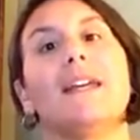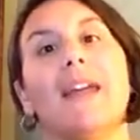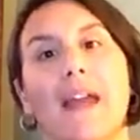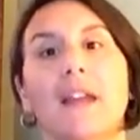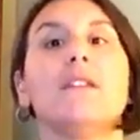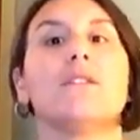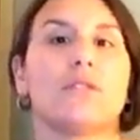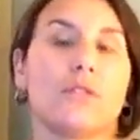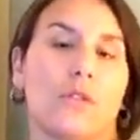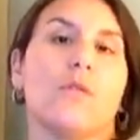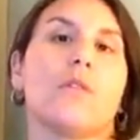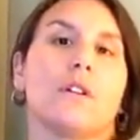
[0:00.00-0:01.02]
getting the
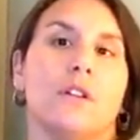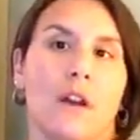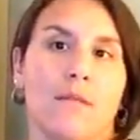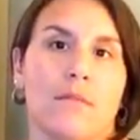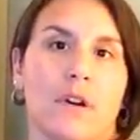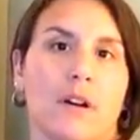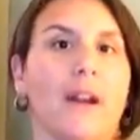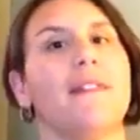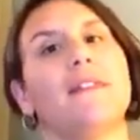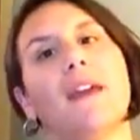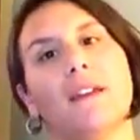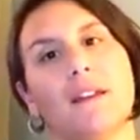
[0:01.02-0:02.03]
score number, and
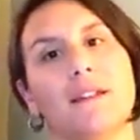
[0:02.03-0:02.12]
then